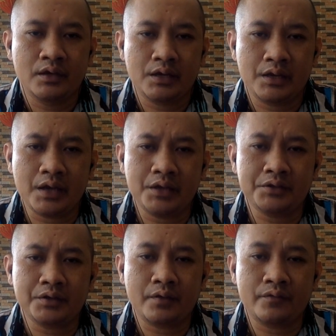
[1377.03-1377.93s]
In
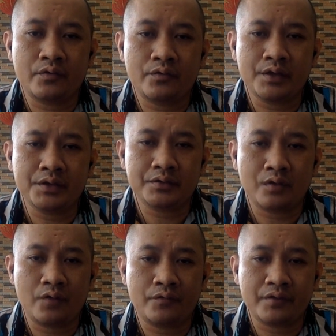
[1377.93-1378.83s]
addition of the risk
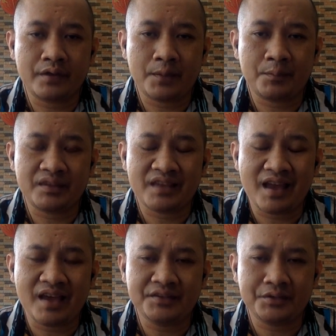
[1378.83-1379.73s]
of
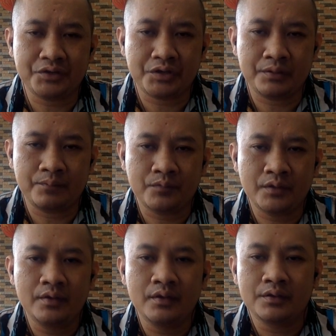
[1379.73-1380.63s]
recapitalization,
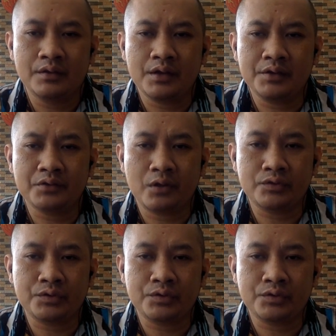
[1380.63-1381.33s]
there is also